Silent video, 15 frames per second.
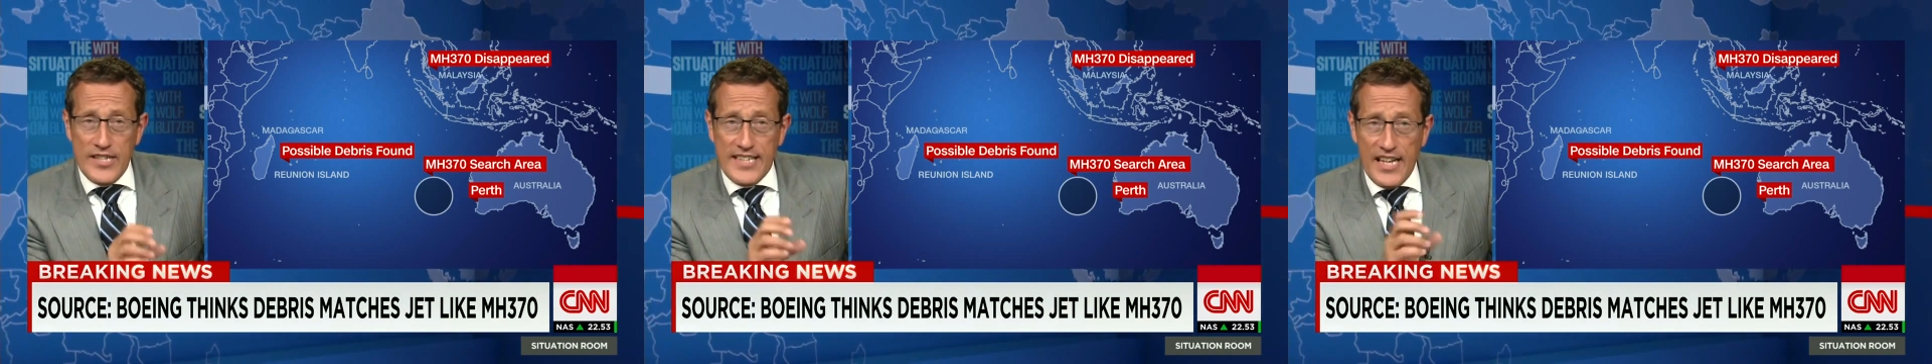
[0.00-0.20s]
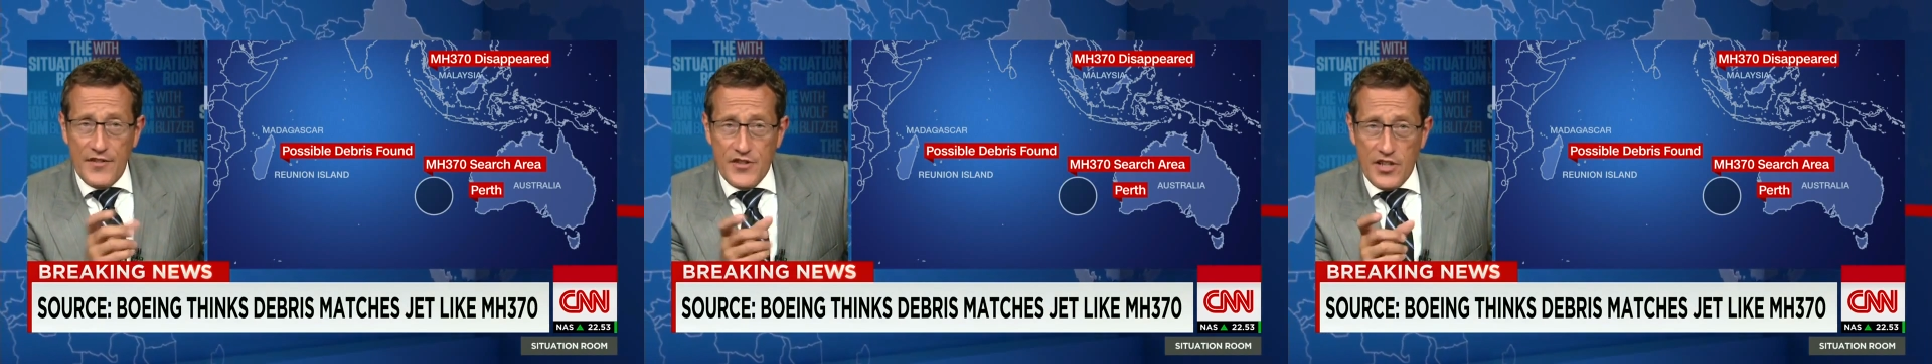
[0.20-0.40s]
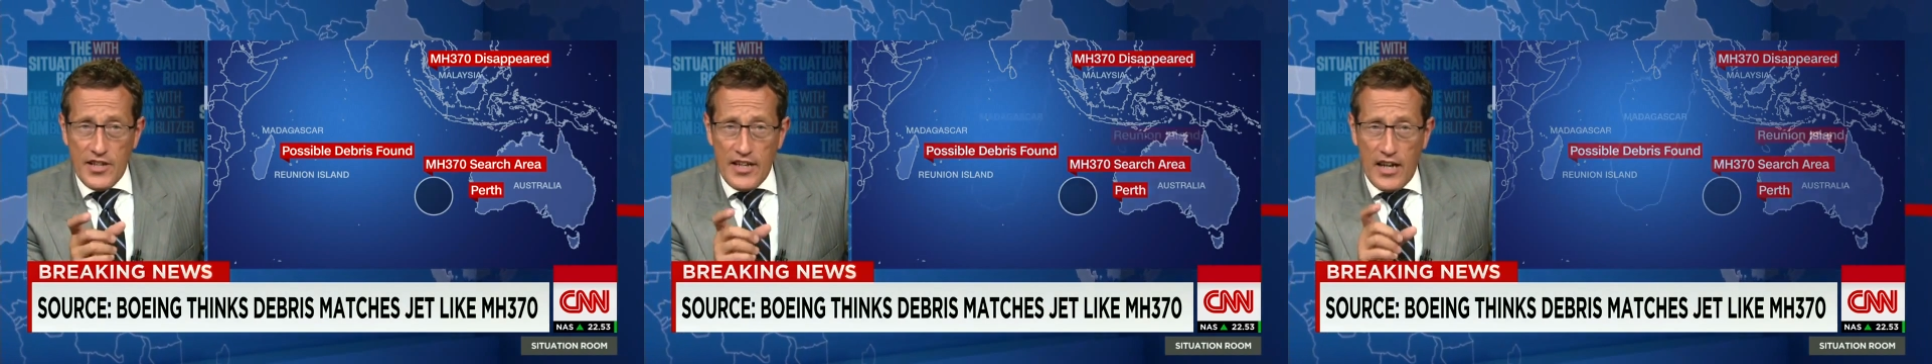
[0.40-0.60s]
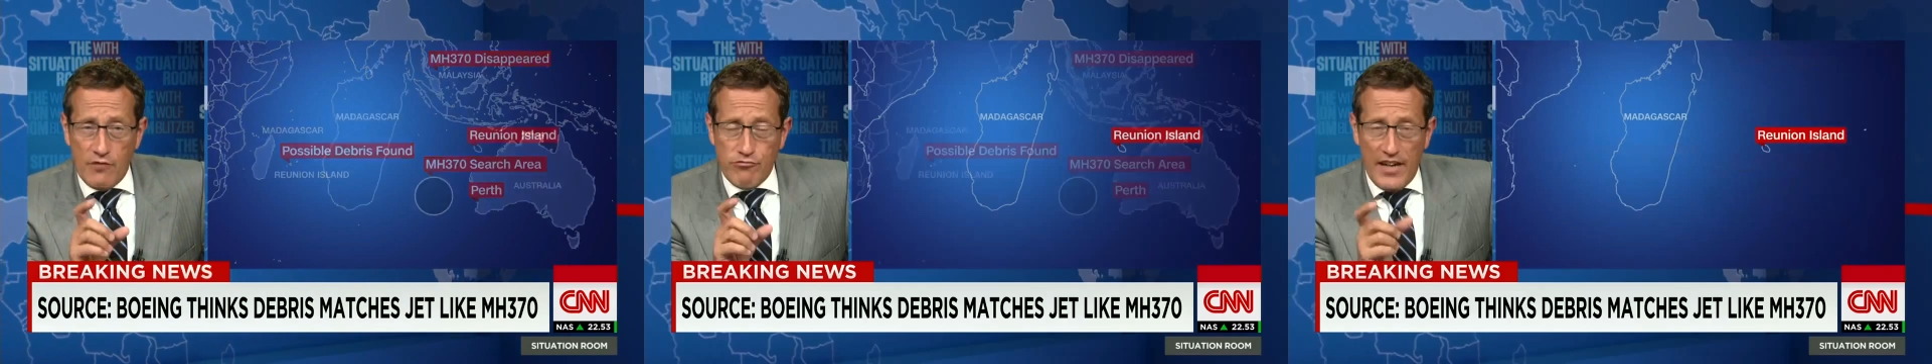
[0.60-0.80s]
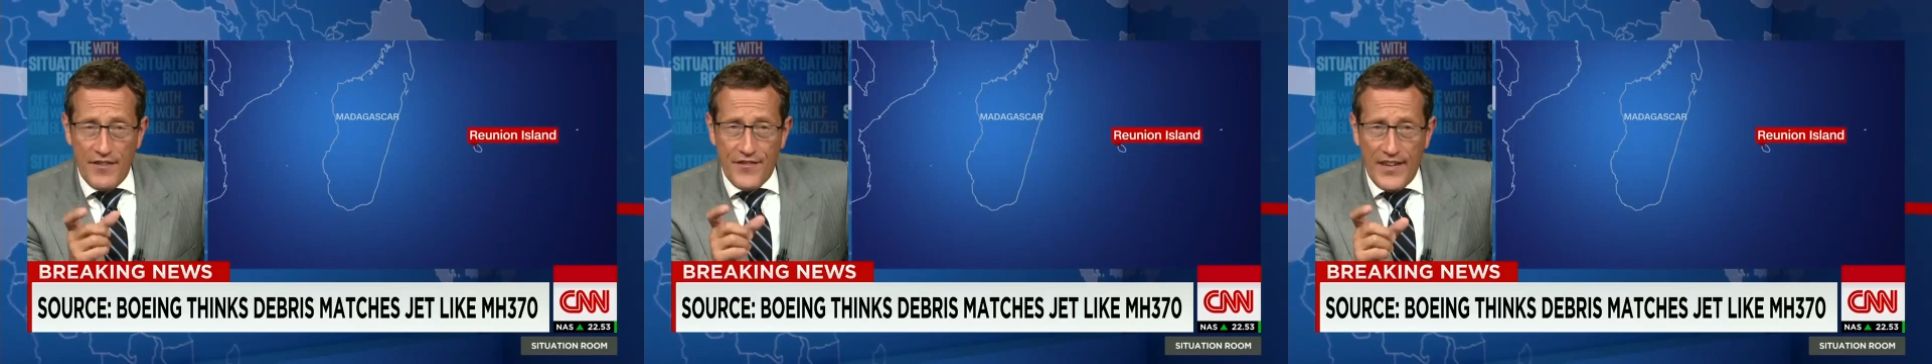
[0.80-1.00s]
which gives you
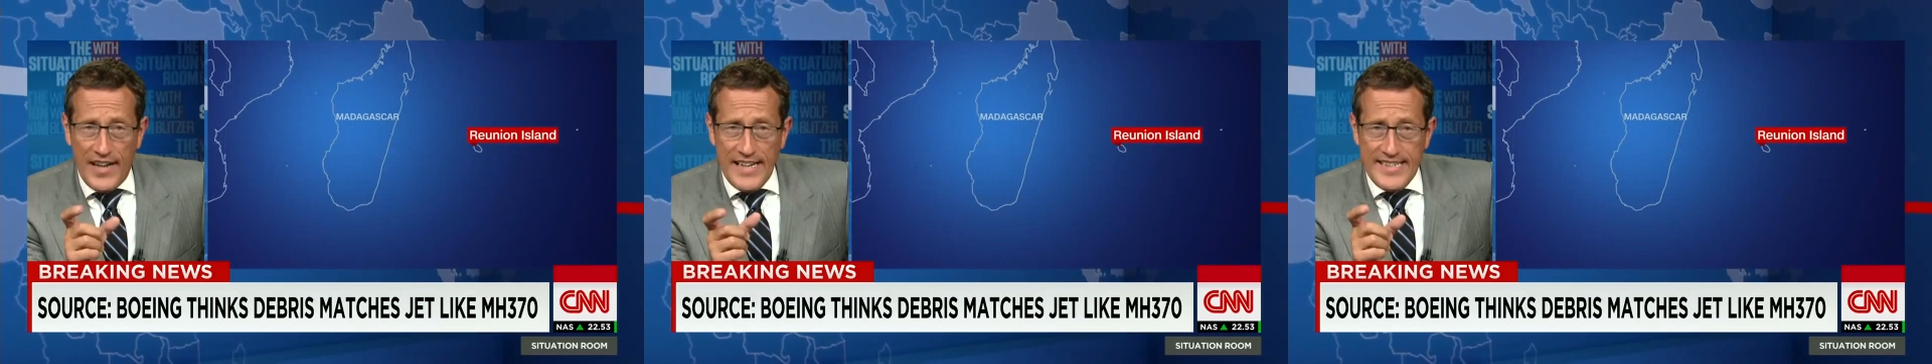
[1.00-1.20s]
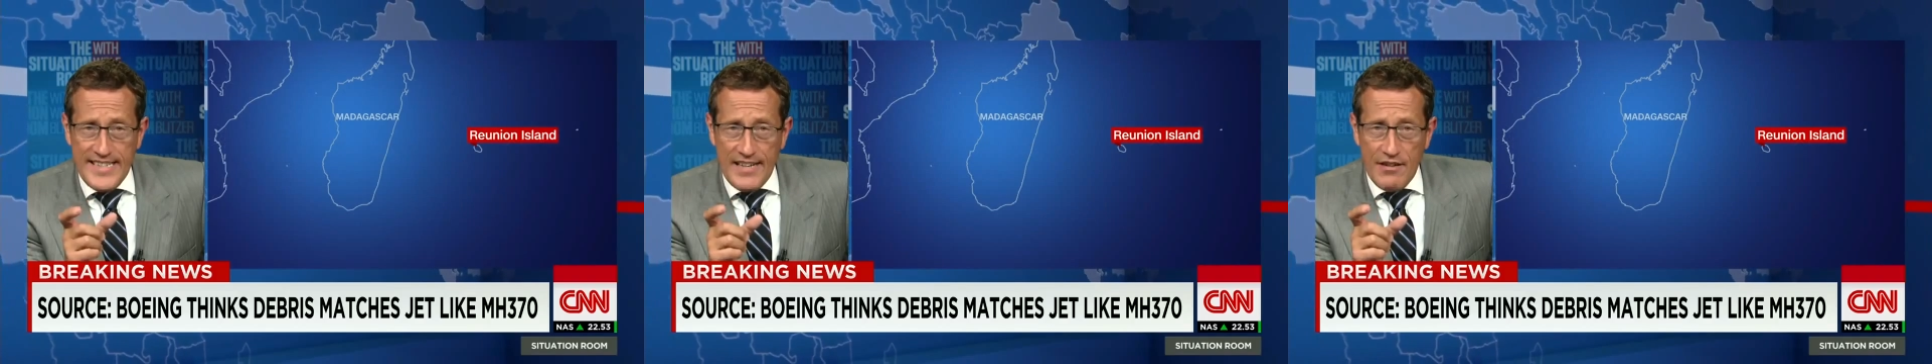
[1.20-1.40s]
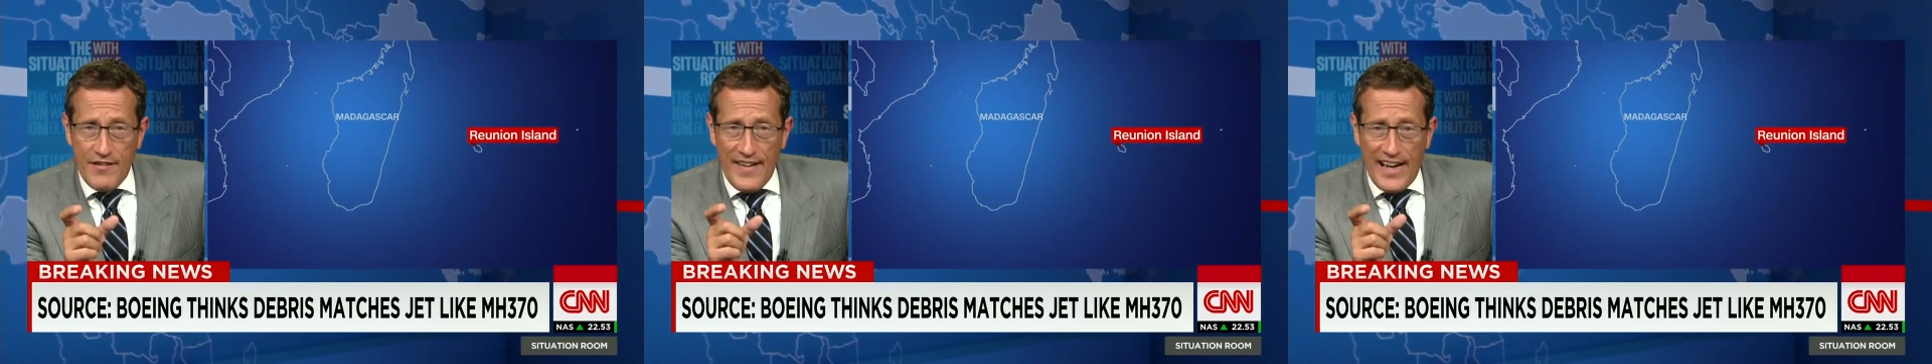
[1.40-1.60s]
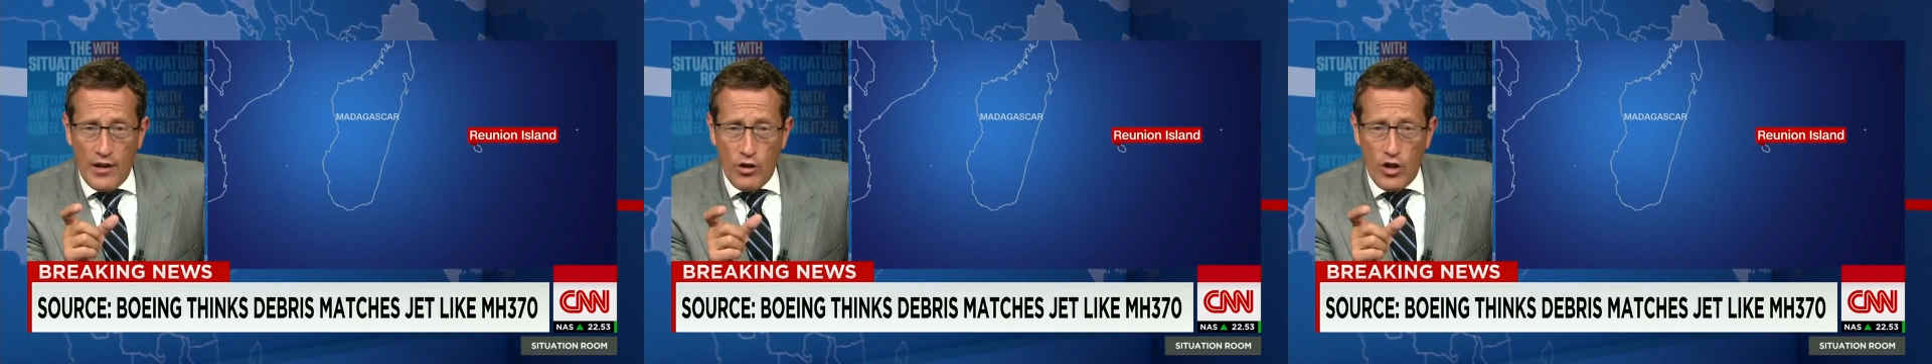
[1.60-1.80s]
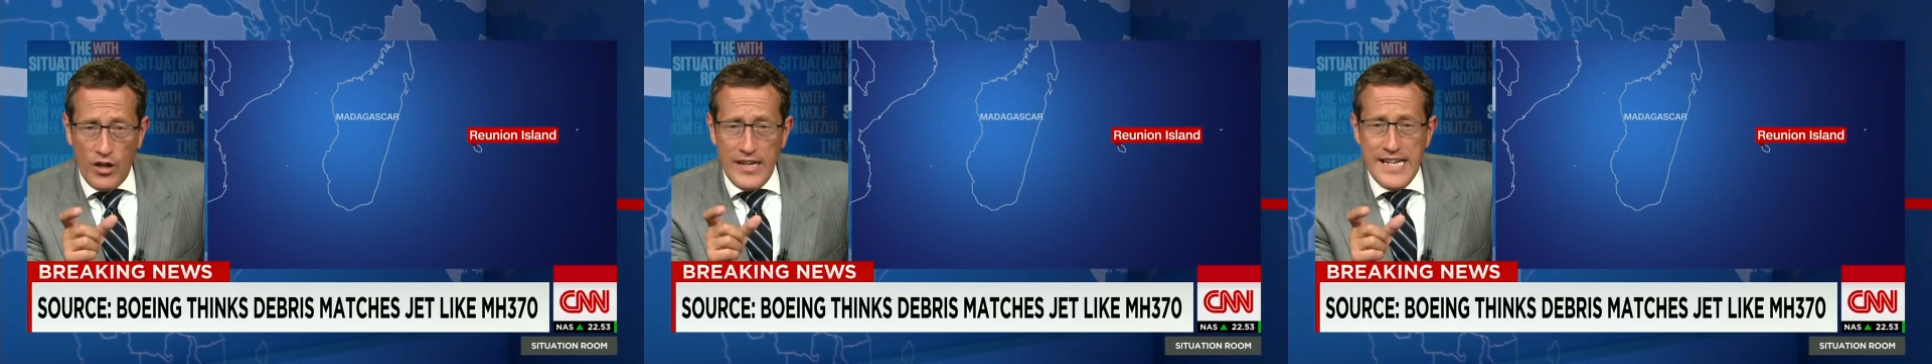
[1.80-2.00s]
a rough idea of
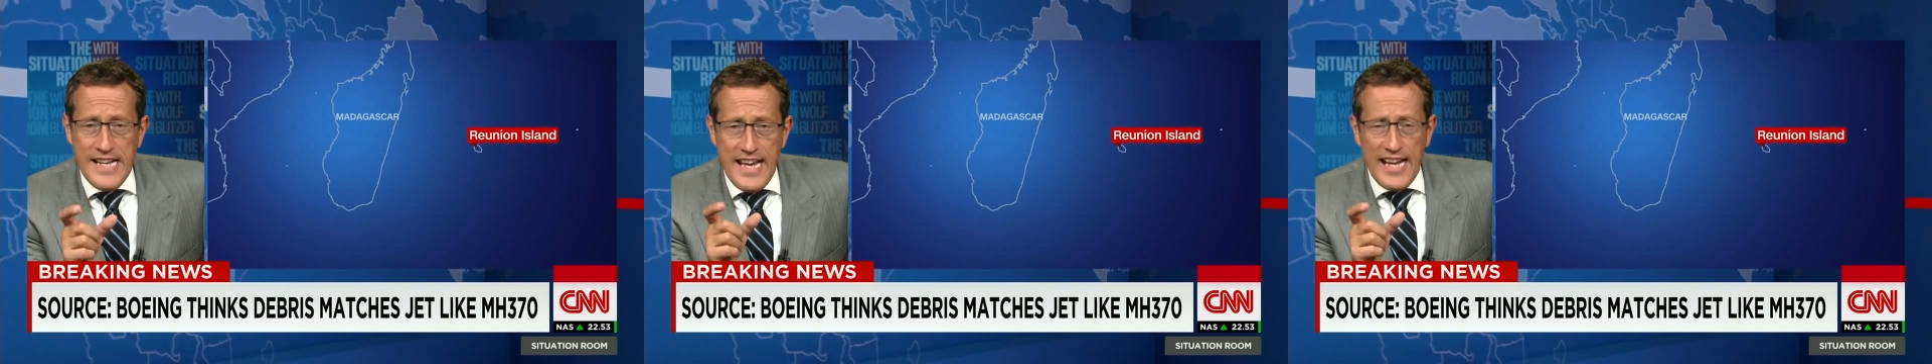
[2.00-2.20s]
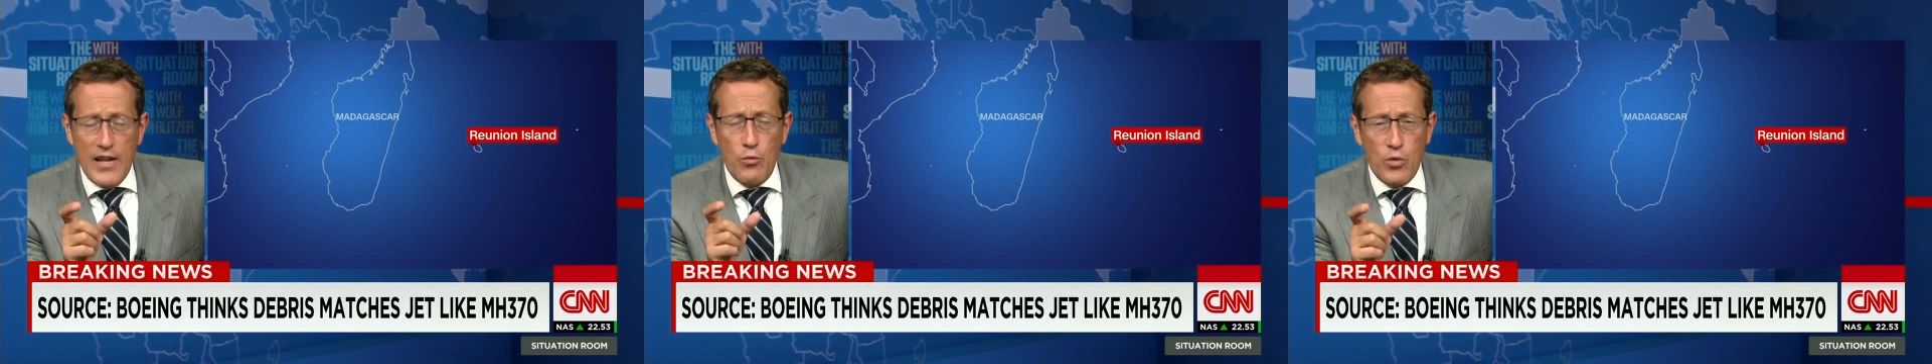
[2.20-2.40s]
how long